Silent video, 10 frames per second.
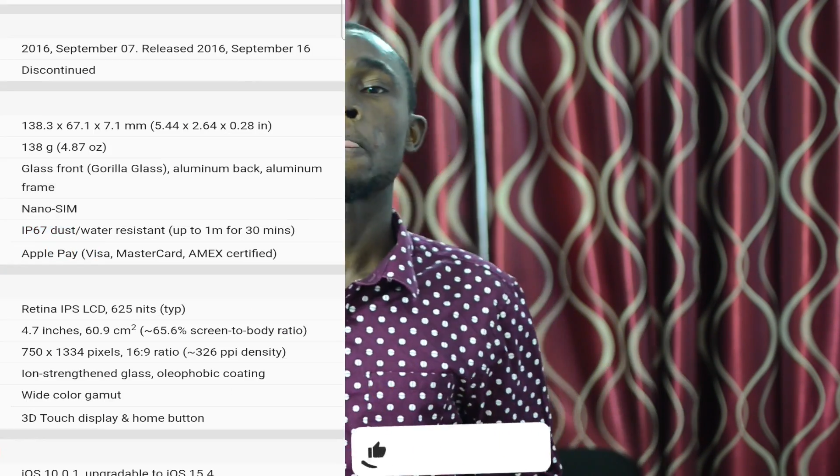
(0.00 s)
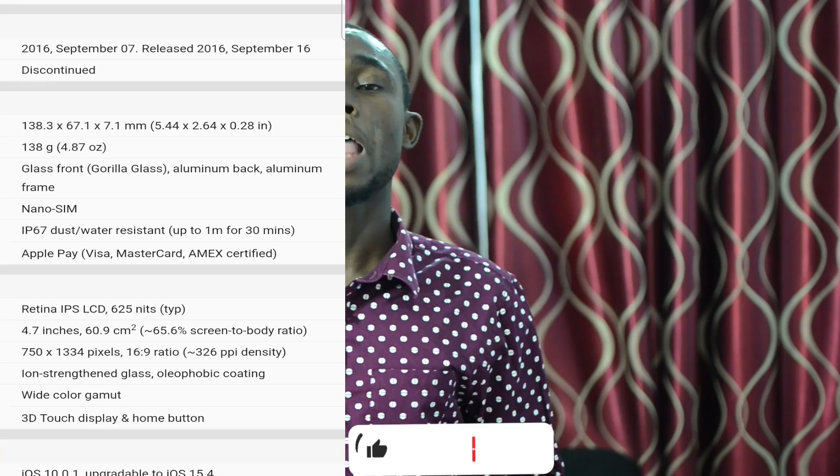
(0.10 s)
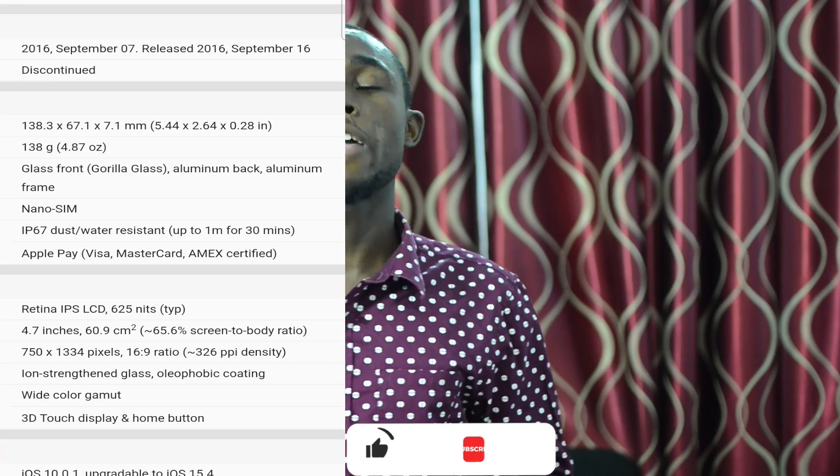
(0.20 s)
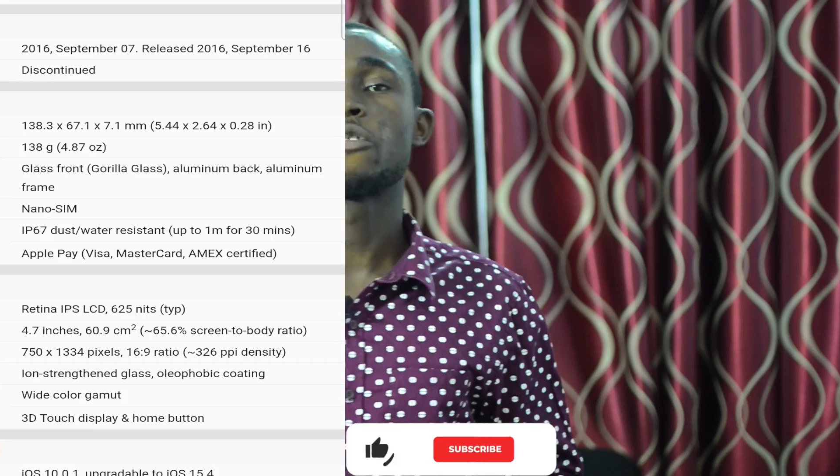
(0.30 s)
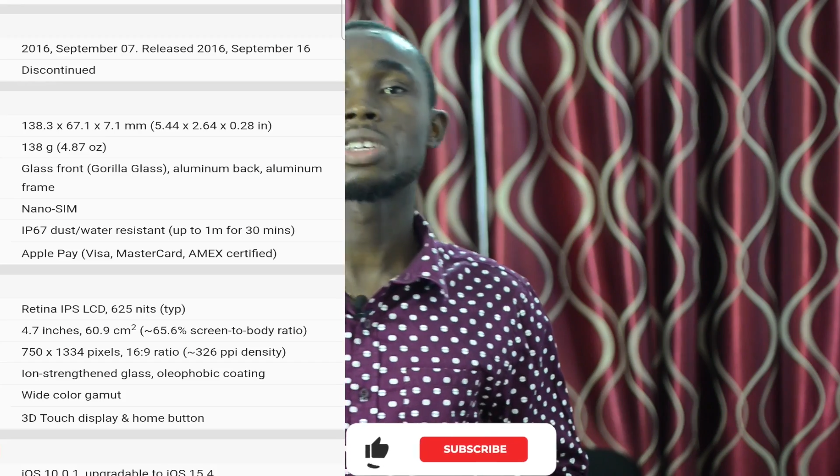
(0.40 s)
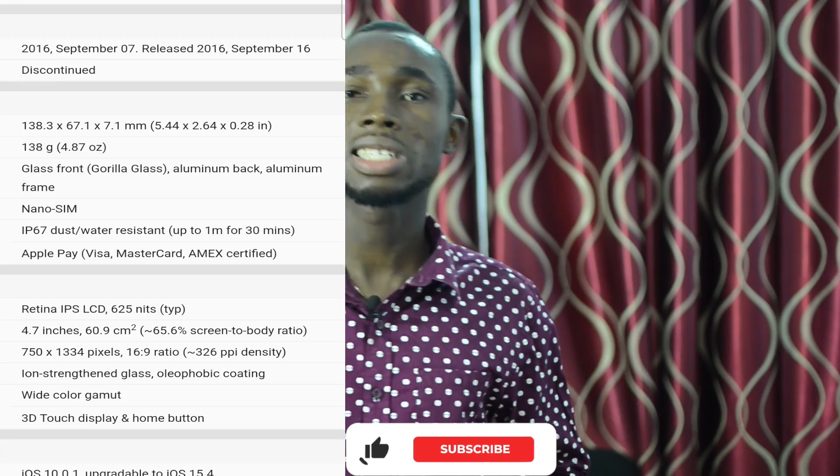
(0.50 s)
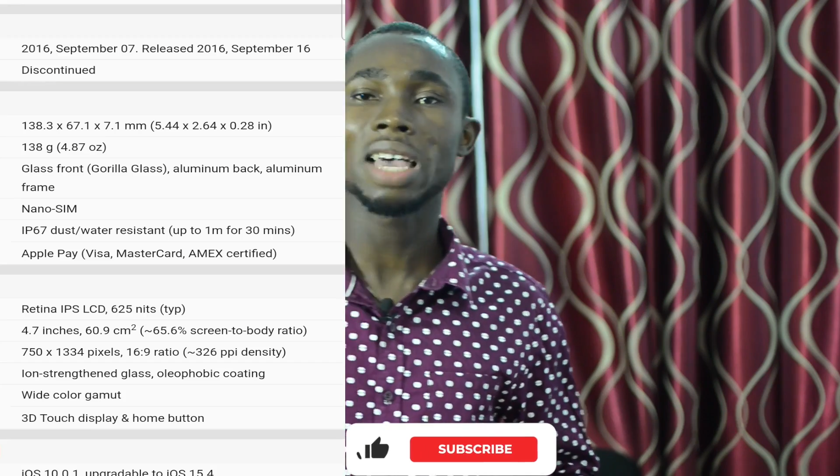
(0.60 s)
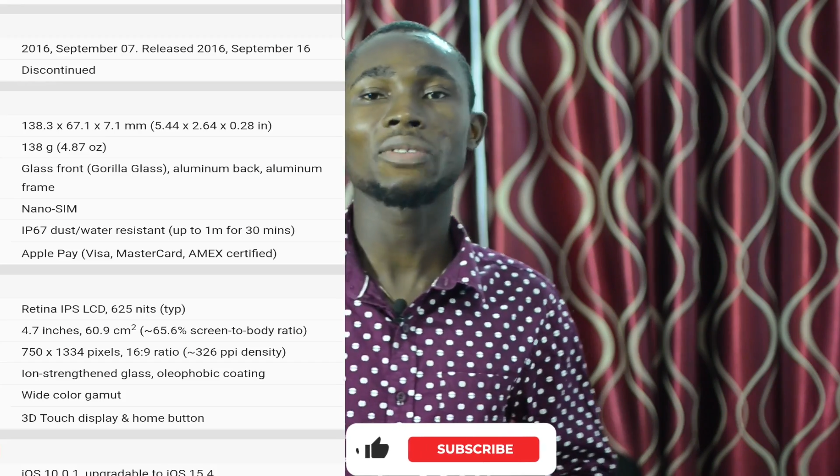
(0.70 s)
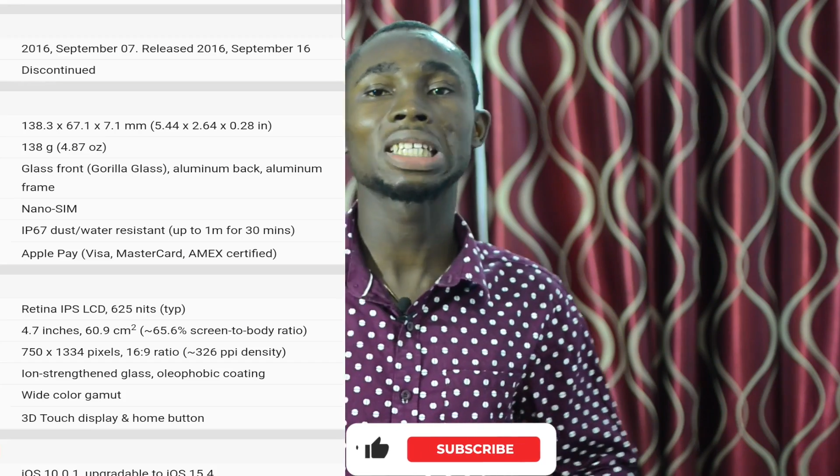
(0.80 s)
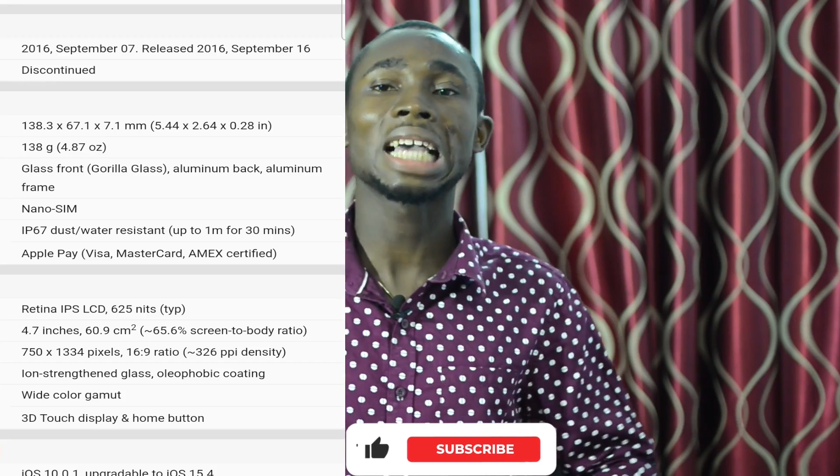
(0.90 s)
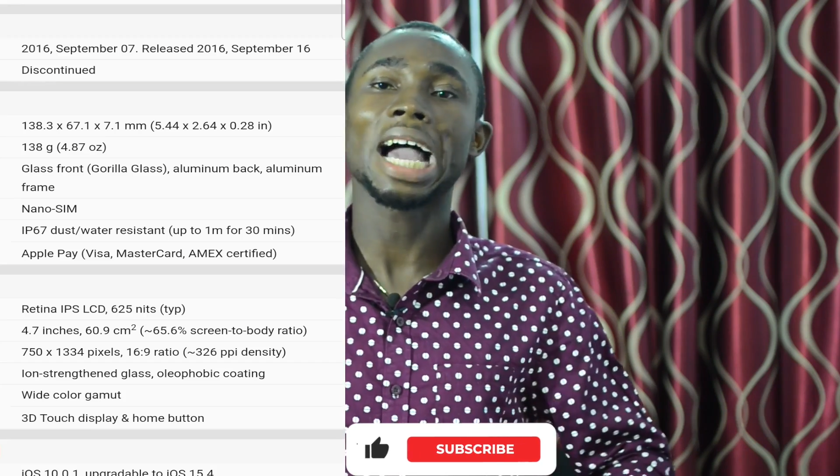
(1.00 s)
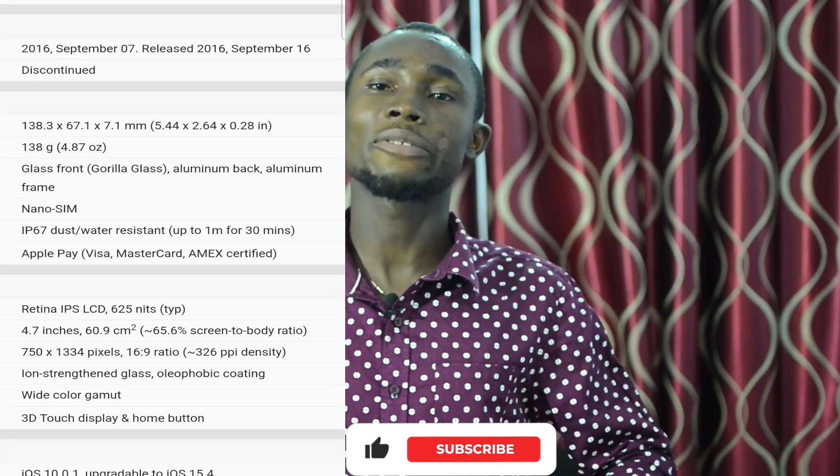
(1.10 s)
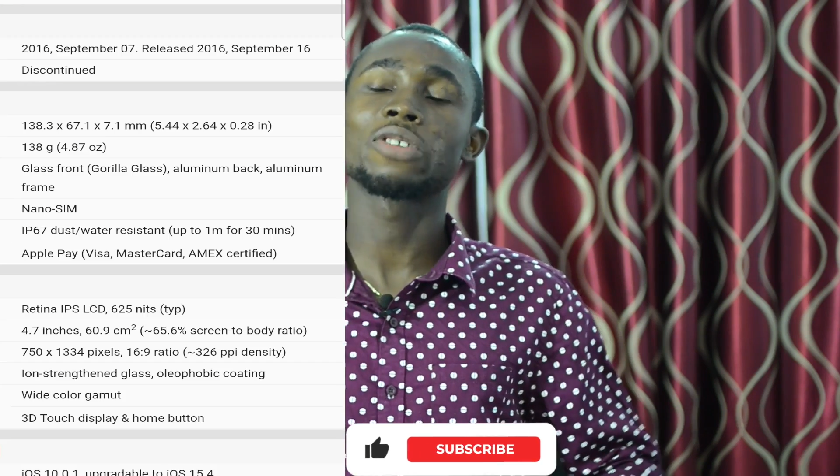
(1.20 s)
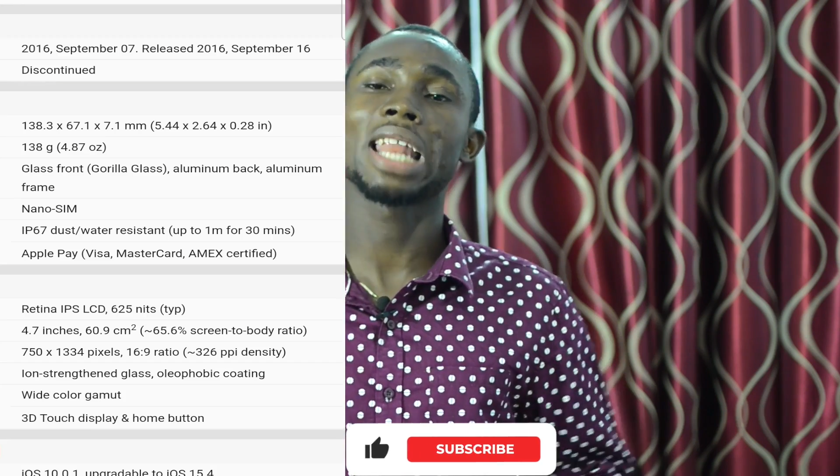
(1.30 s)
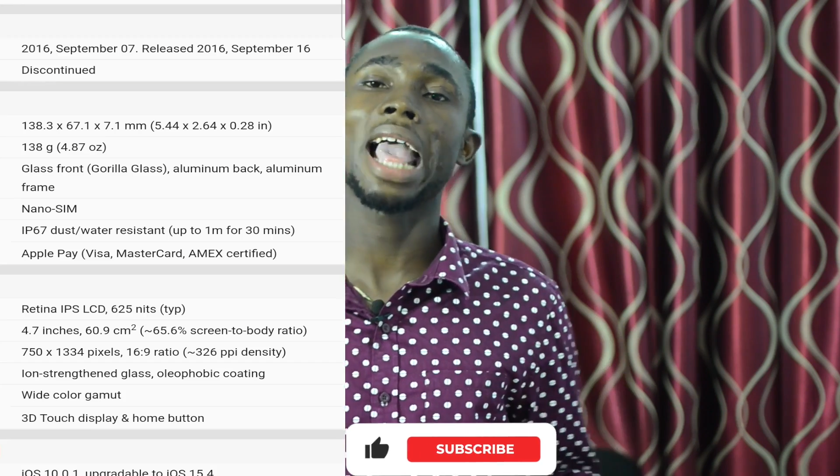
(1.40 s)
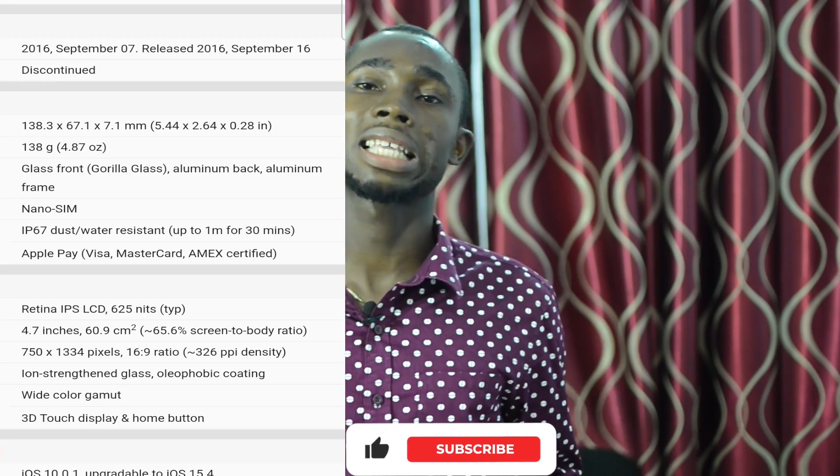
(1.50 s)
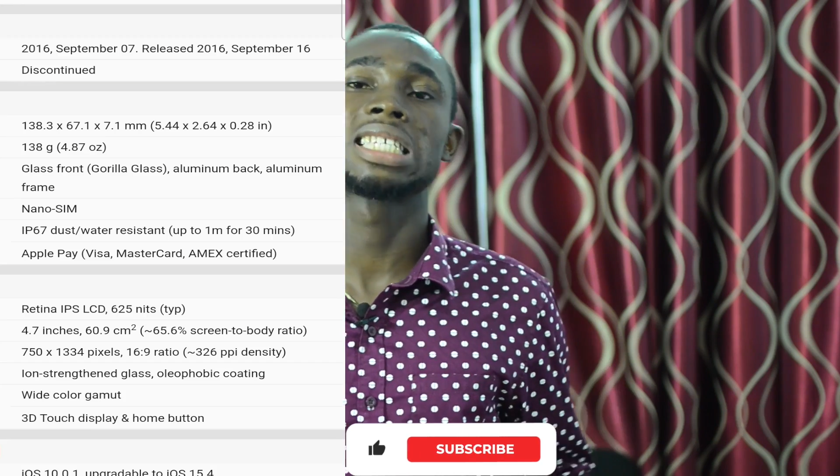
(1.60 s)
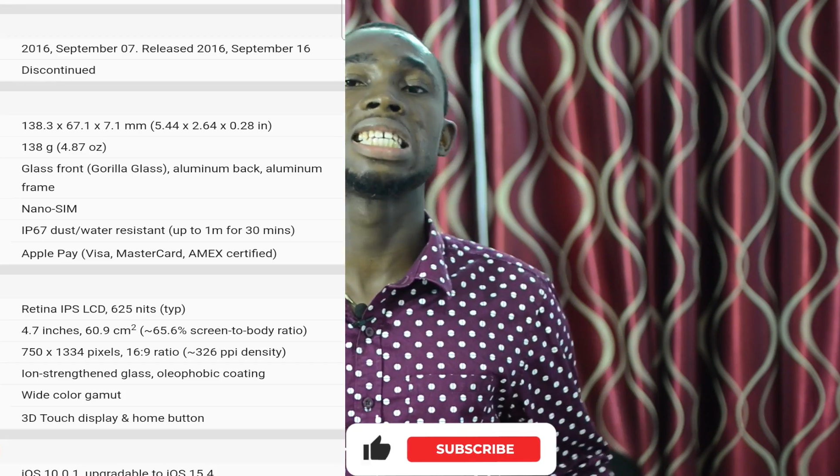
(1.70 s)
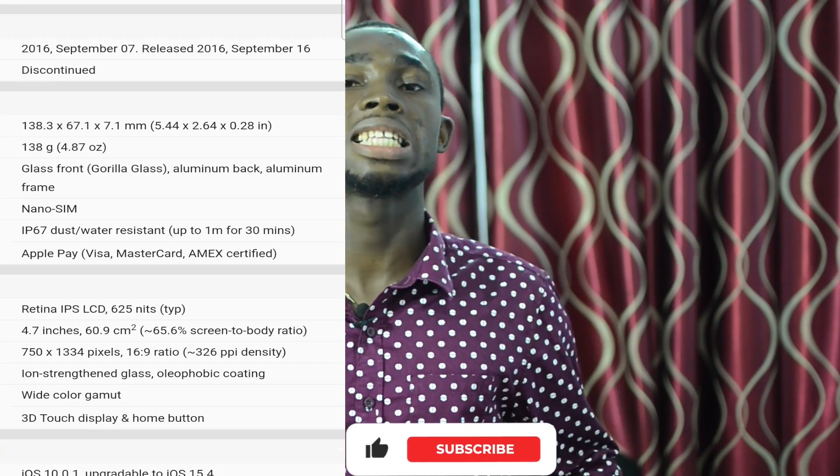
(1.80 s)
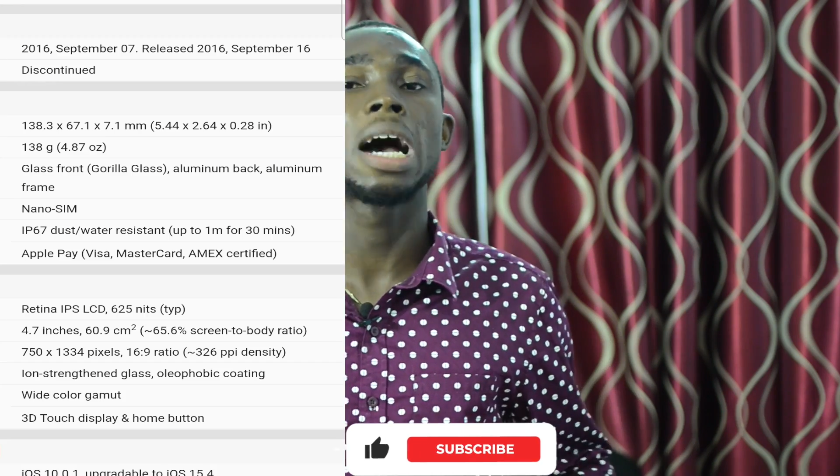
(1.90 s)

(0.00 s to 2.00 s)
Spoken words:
iPhone 7 iPhone X need